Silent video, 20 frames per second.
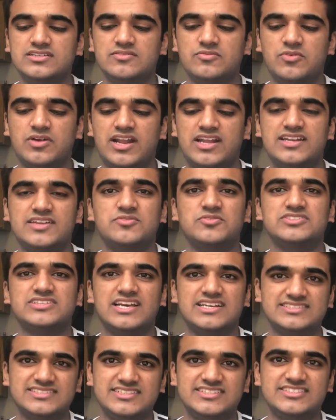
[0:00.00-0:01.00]
one I did was
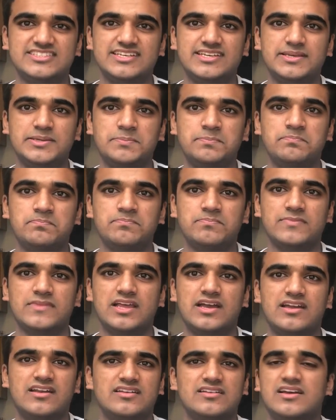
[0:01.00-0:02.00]
ICT,
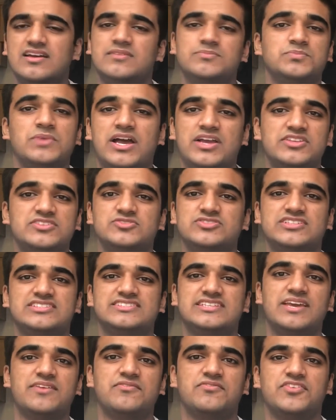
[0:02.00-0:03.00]
and I did the
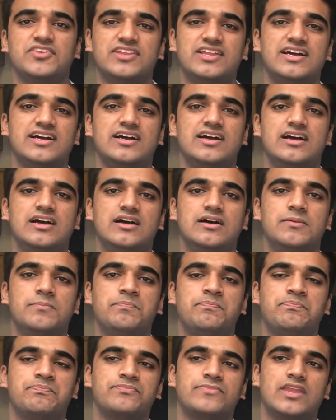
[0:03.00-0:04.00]
same for that.
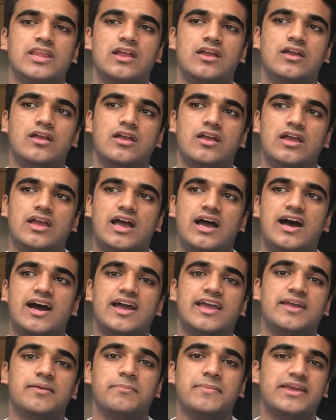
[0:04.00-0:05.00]

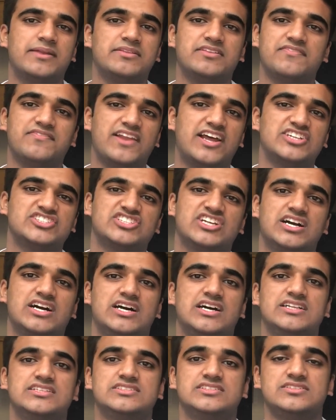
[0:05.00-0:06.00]
I made the
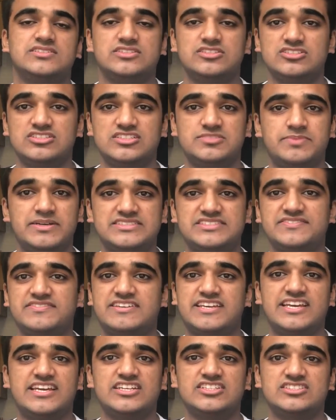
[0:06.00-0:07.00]
flashcards, used the
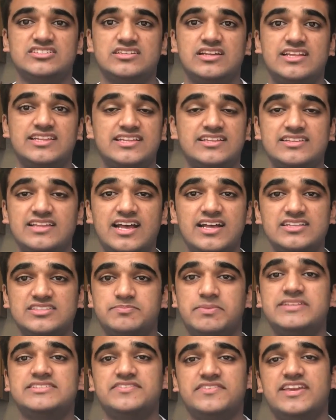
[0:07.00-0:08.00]
specification. I think that
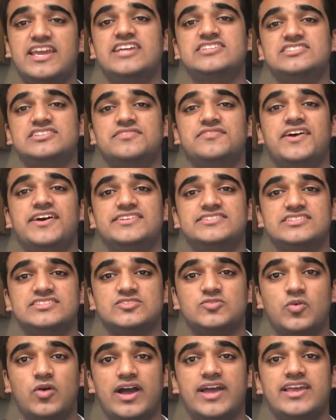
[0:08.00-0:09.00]
specification device is
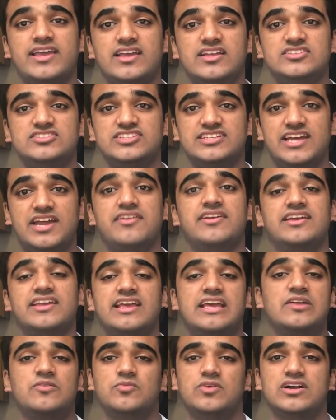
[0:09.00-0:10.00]
quite generic.
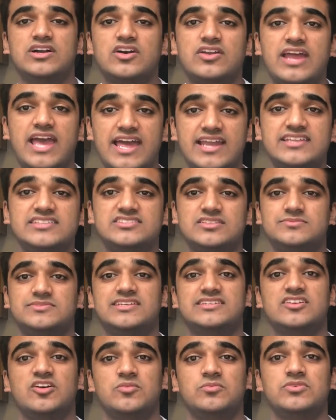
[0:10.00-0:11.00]
It can work on any
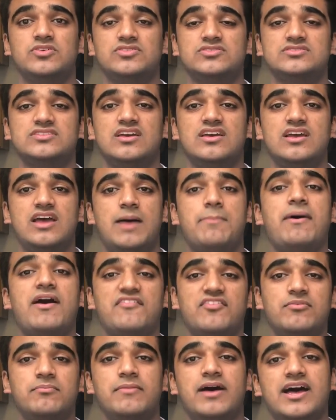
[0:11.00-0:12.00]
subject almost, apart
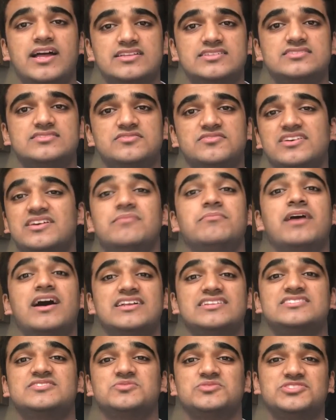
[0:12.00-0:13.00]
from maths, where
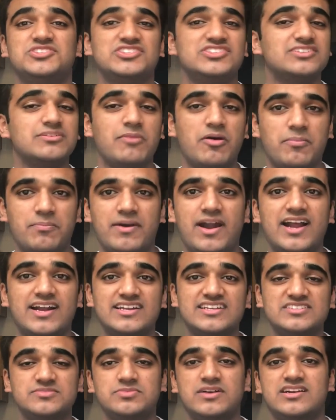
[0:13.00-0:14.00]
maths was just about
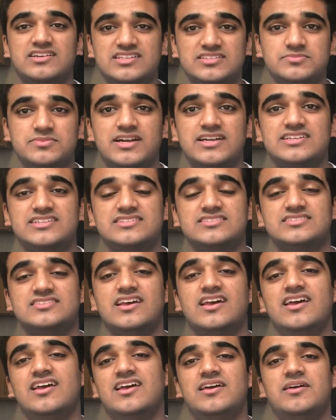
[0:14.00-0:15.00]
practice, practice, practice.
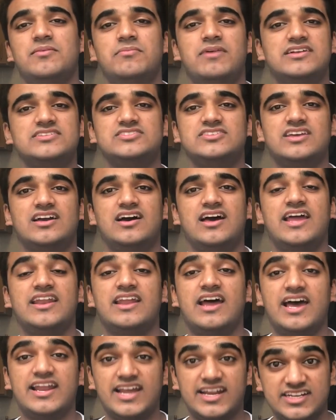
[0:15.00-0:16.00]
Maths you can't, and
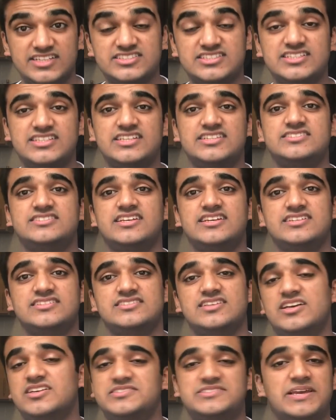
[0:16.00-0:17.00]
added
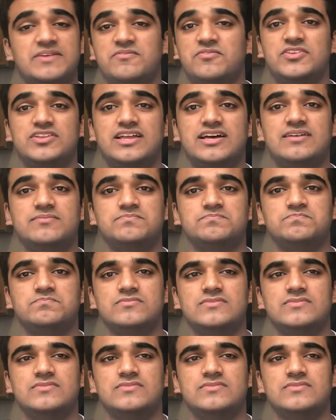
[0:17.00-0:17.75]
statistics, same for that.